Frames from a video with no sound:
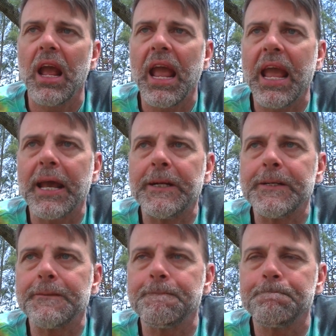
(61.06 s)

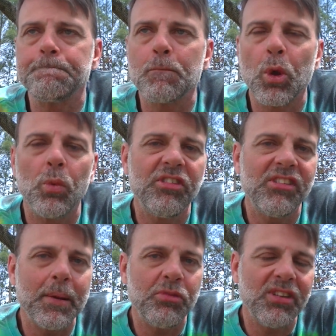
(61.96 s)
And with
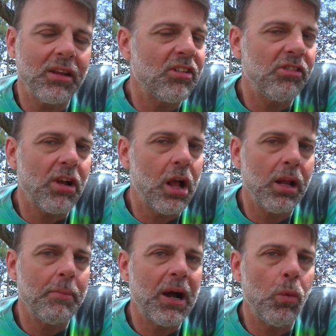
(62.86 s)
step 6, it's
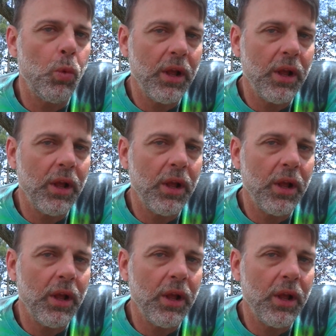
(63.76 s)
all about